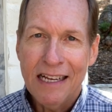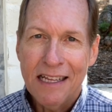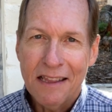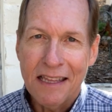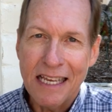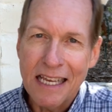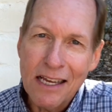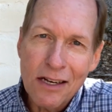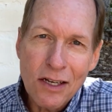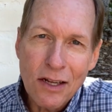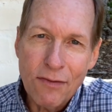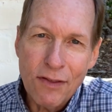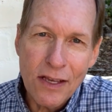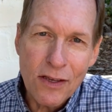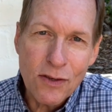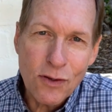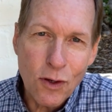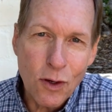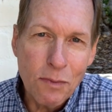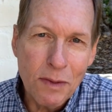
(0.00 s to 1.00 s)
the end of
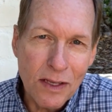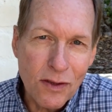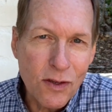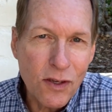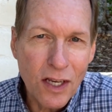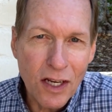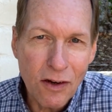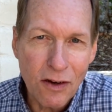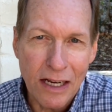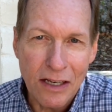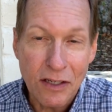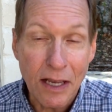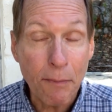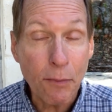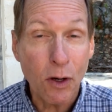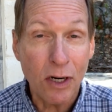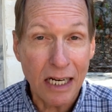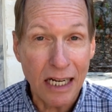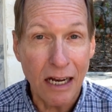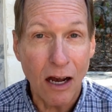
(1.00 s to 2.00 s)
this sermon series,
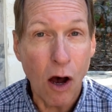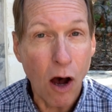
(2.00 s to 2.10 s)
I'm going to